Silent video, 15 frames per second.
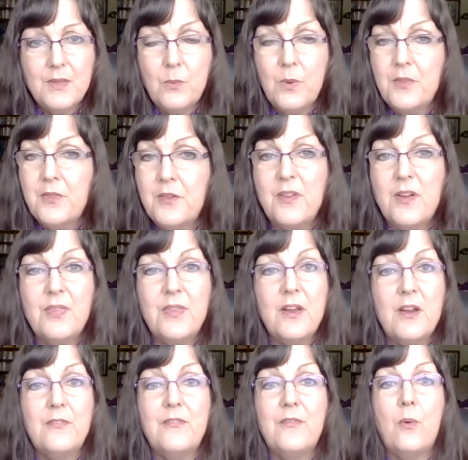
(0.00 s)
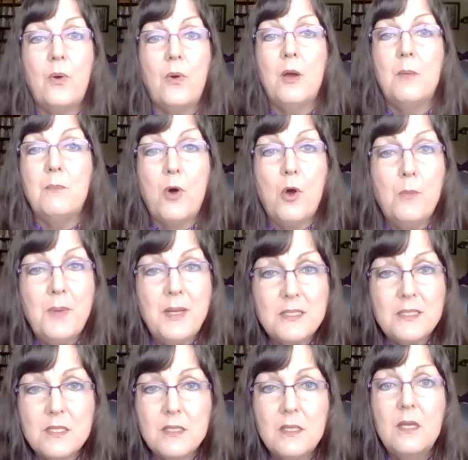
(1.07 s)
whether they're there for a
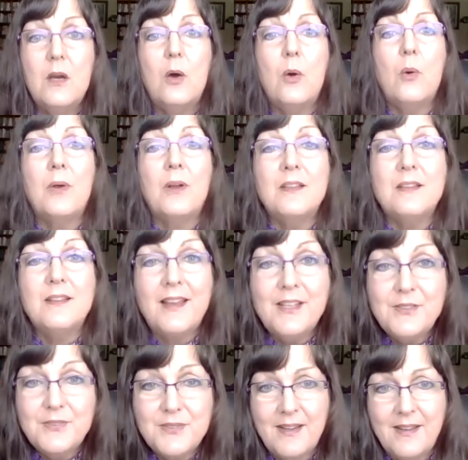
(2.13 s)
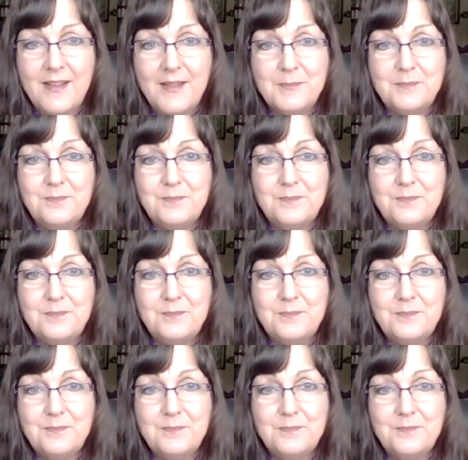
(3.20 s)
moment or a lifetime.